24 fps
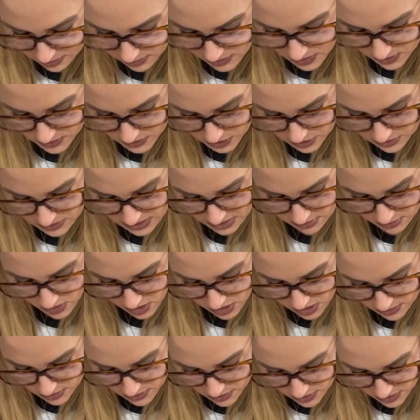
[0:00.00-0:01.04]
using
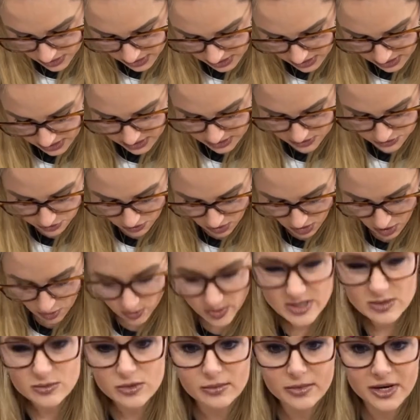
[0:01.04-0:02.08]
monomer is you
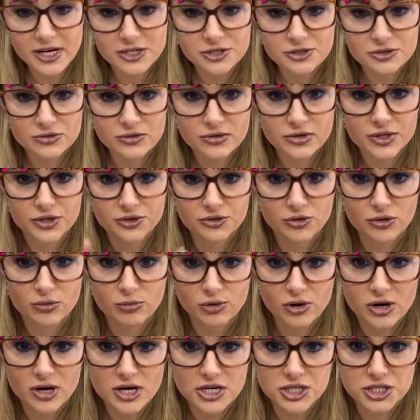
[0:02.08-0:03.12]
always want to make sure your
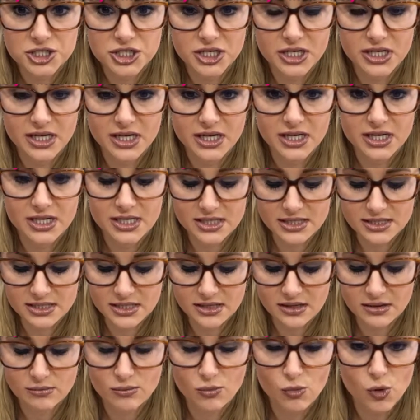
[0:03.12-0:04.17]
brush is
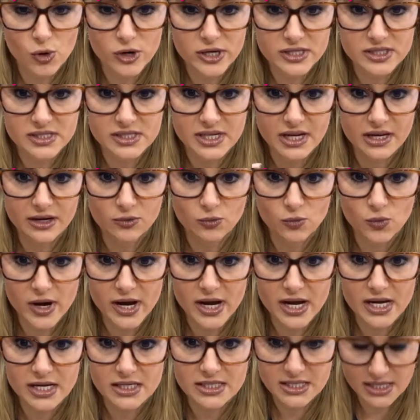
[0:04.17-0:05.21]
moist and
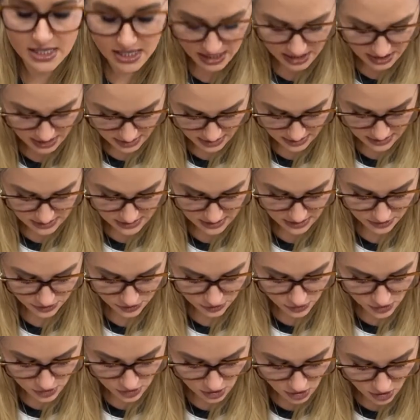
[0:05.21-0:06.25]
wet, and
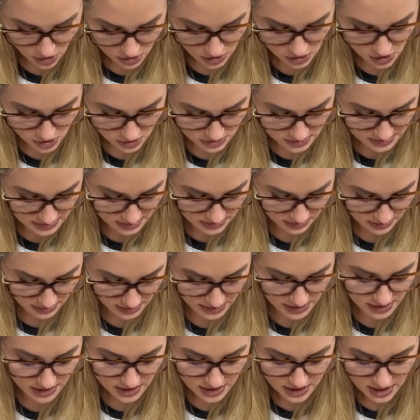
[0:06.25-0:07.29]
you are
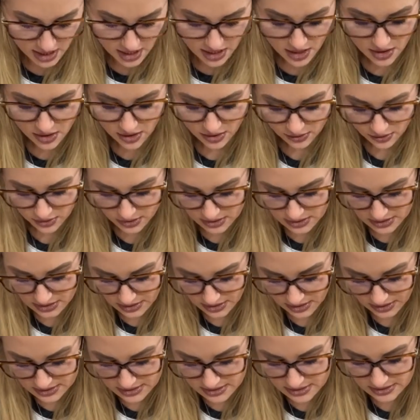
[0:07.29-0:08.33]
constantly
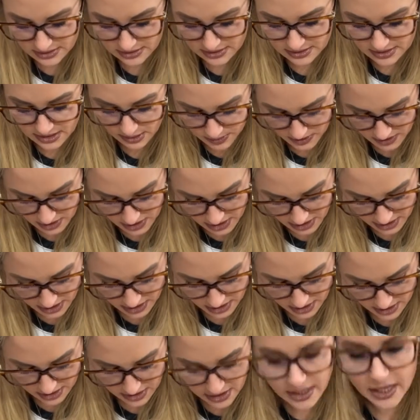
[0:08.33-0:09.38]
dipping it
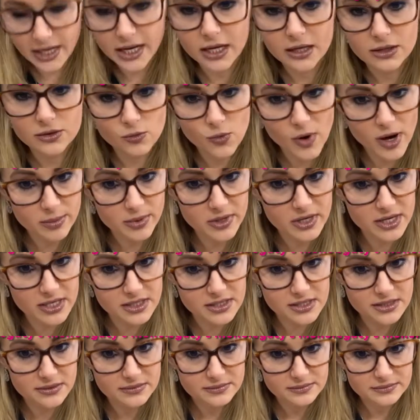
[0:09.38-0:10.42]
in and wiping
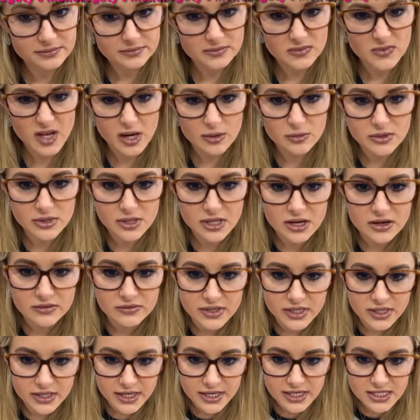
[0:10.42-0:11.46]
it. I would love
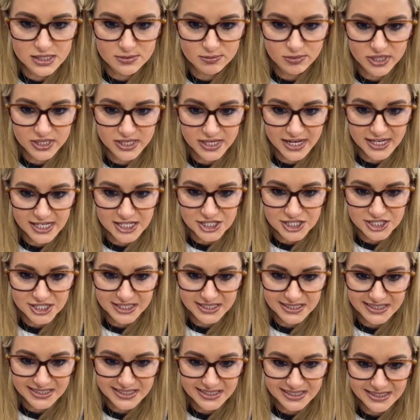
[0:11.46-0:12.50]
an
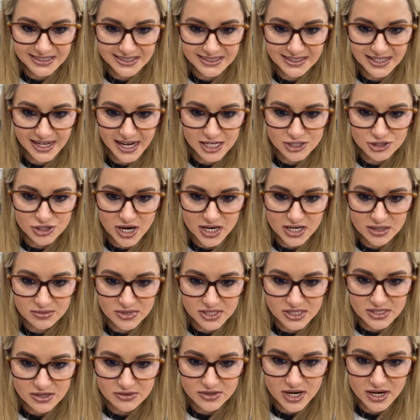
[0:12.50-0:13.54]
explanation. I tried it
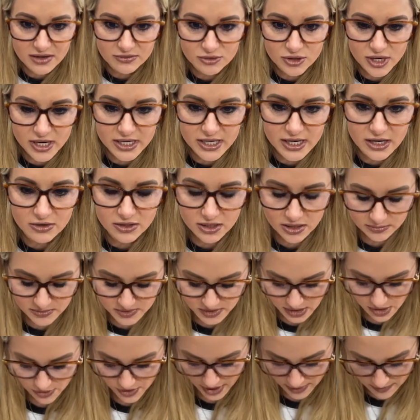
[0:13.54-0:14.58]
but don't have great
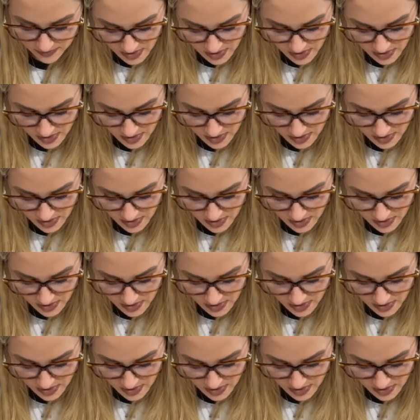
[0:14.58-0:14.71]
outcomes. Okay.